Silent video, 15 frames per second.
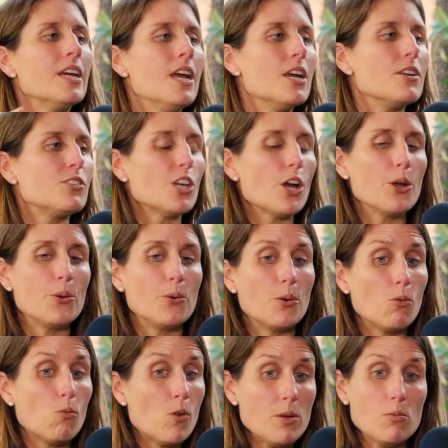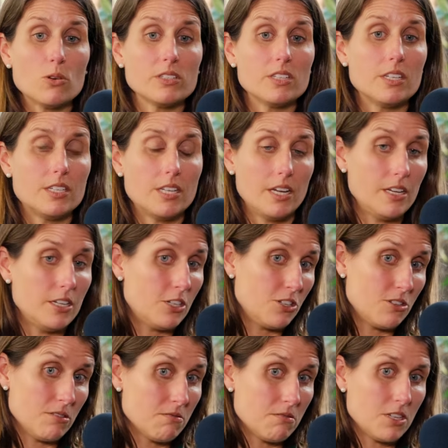So we want to
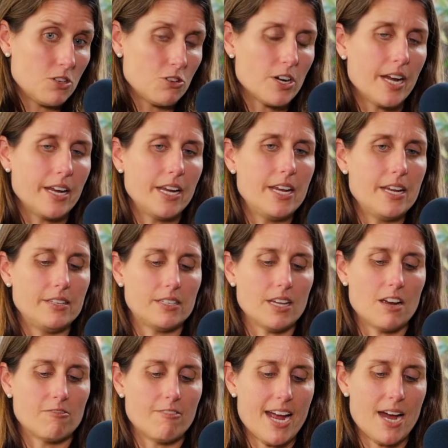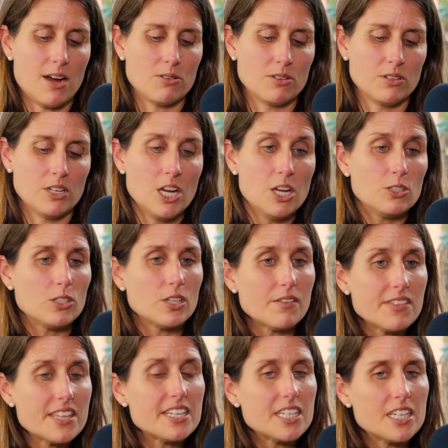teach the trainees around sort of
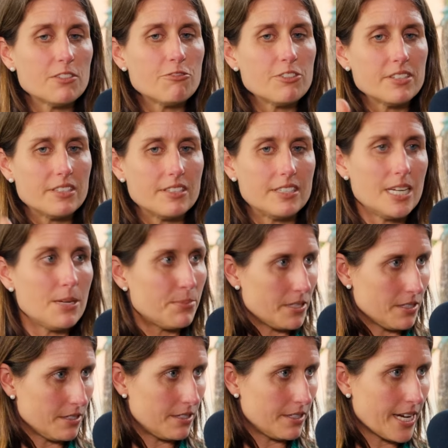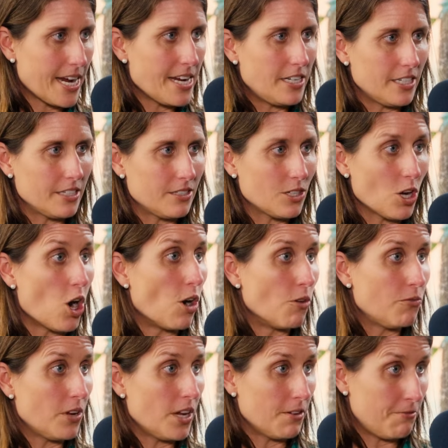the different steps and stages
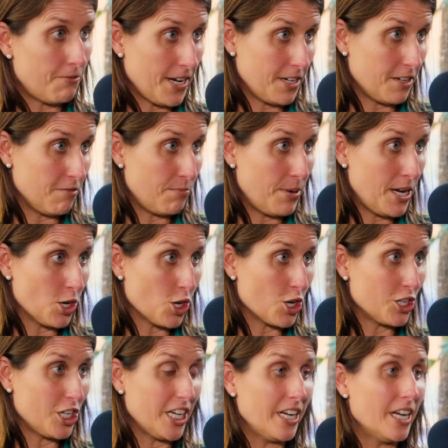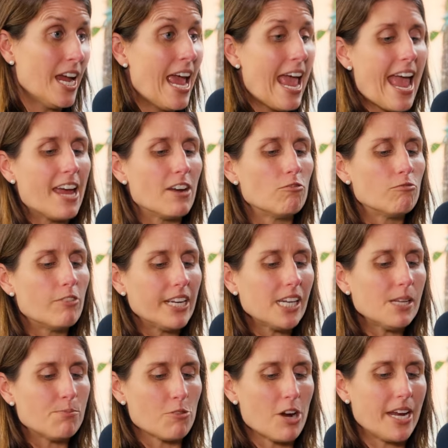of effective pedagogy, and
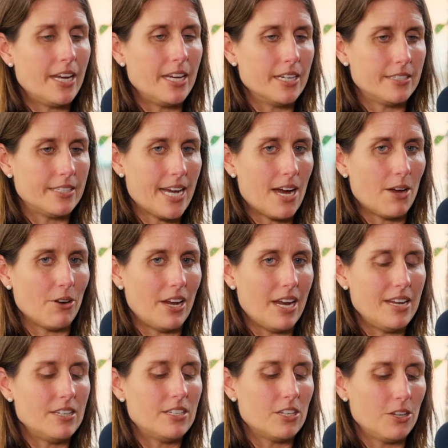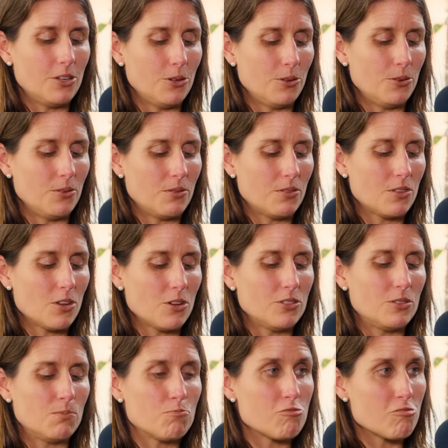really breaking it down into
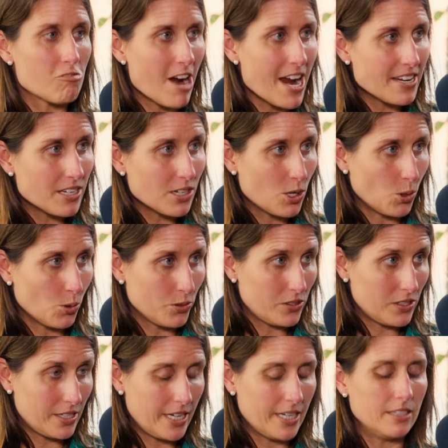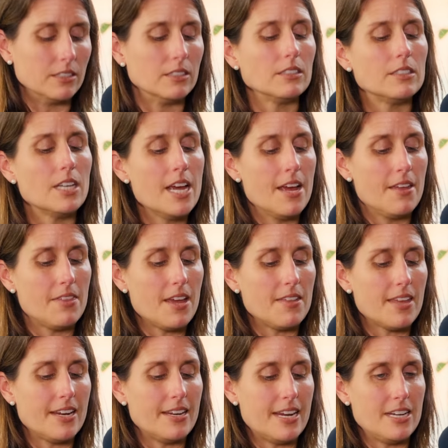those practical skills that
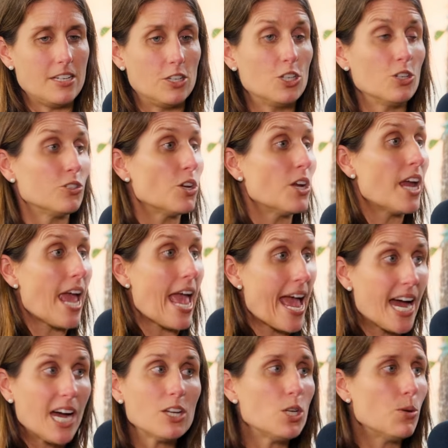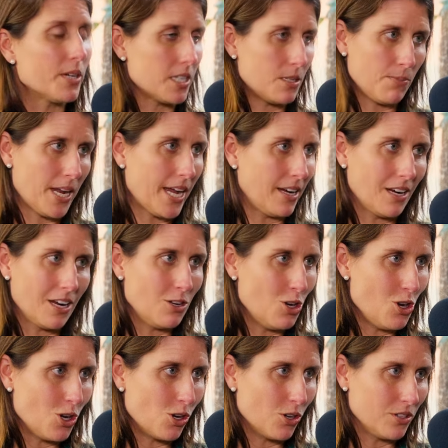they need to do. So how do you explain a
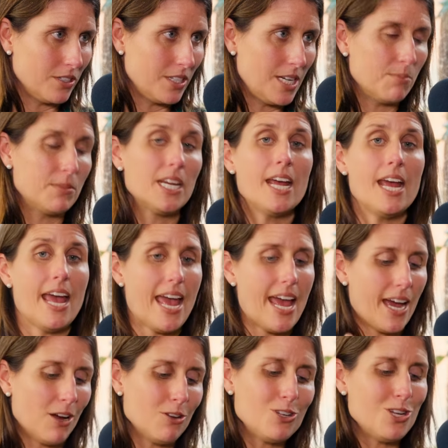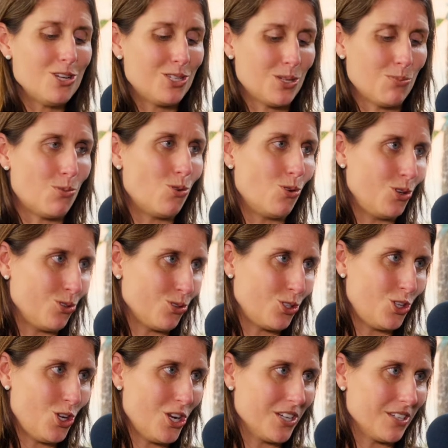new concept? How do you support your
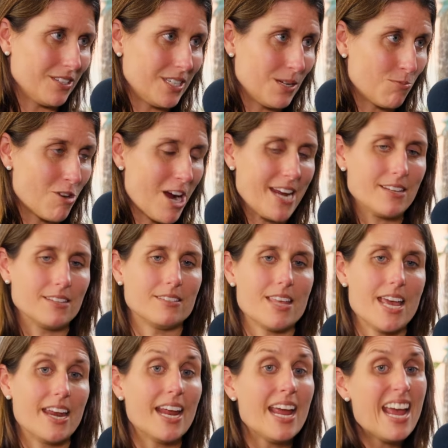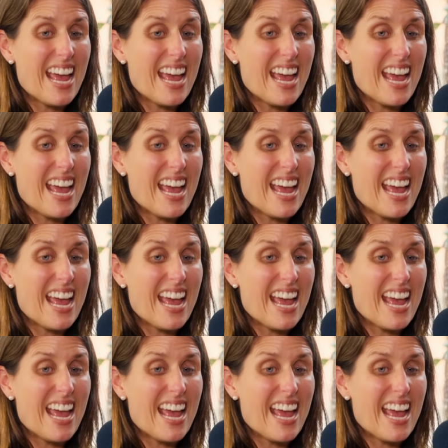students to practice that?